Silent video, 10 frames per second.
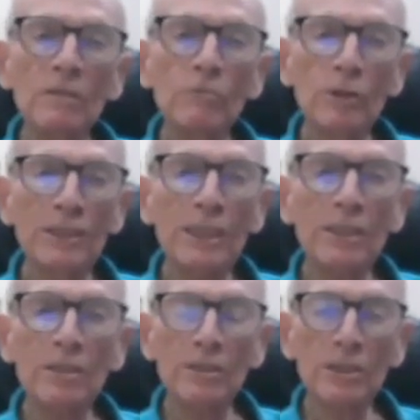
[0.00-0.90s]

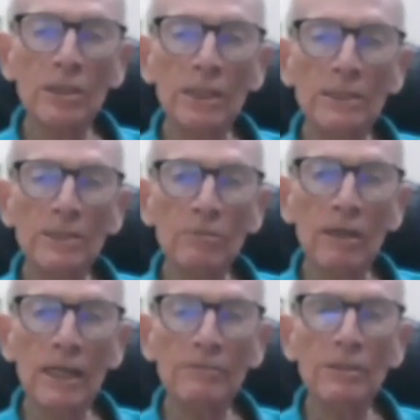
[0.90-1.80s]
14 Ursulines
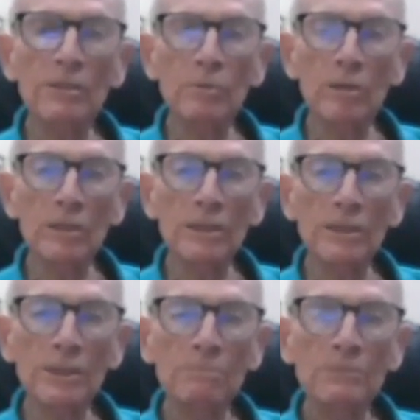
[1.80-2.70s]
arrived in New
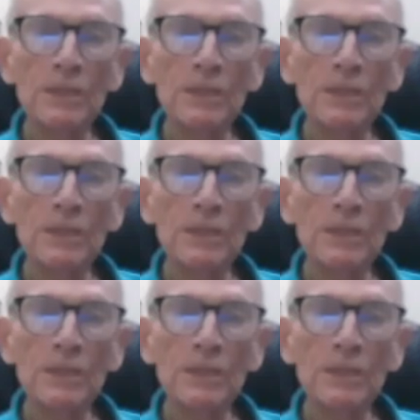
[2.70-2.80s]
Orleans